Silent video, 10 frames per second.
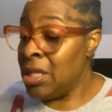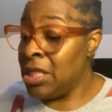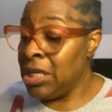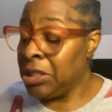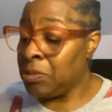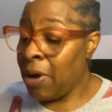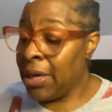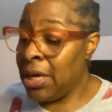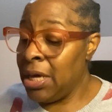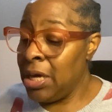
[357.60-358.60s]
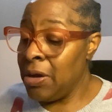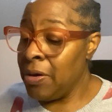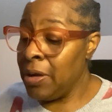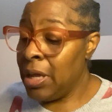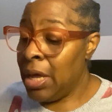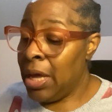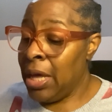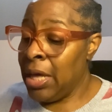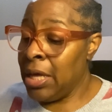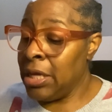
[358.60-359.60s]
This right here
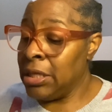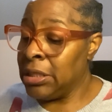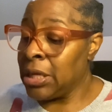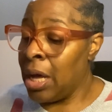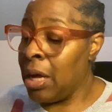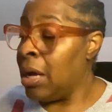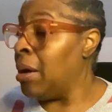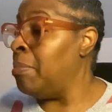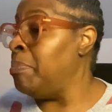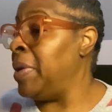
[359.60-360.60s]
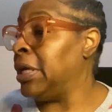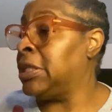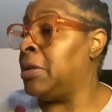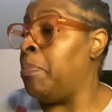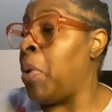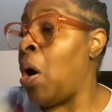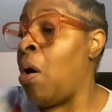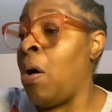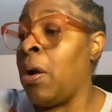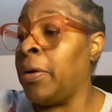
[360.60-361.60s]
is mixed
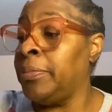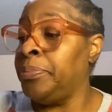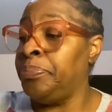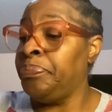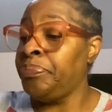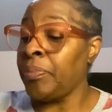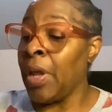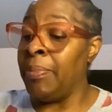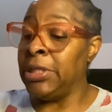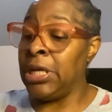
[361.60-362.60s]
bar. I'm gonna